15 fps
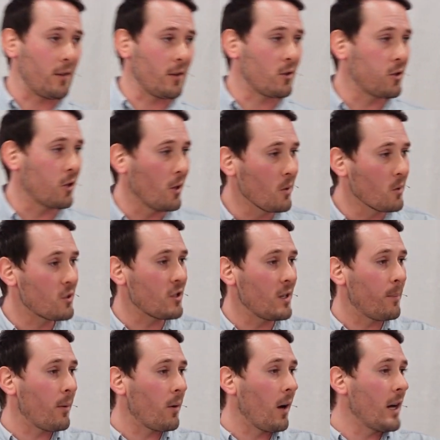eternal
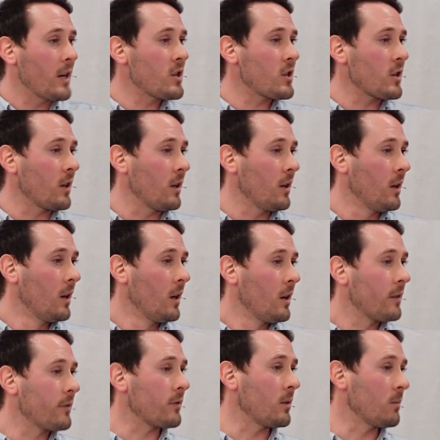separation
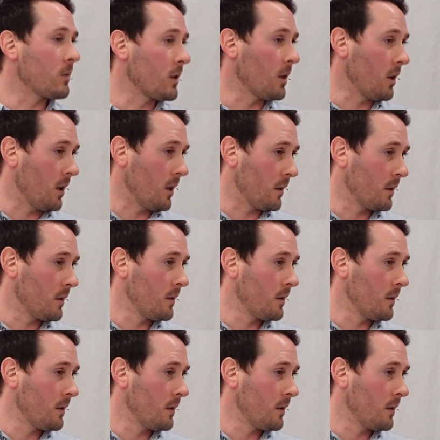from God,